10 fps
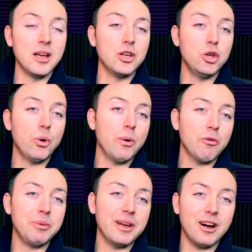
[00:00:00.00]
you will
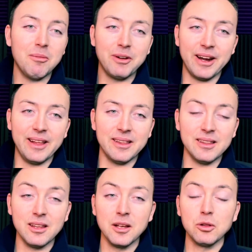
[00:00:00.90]
be upgraded
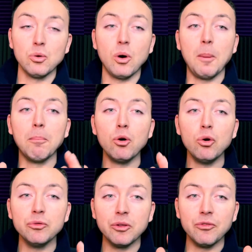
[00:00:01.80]
to a
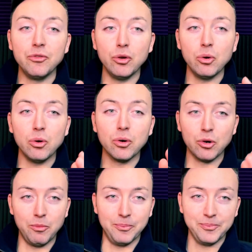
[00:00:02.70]
moon view
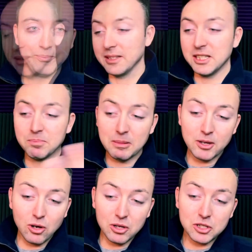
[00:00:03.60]
room. Simply
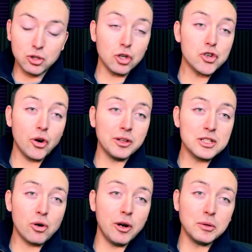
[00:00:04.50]
because Dogecoin is
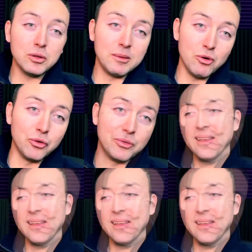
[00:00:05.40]
going to the moon.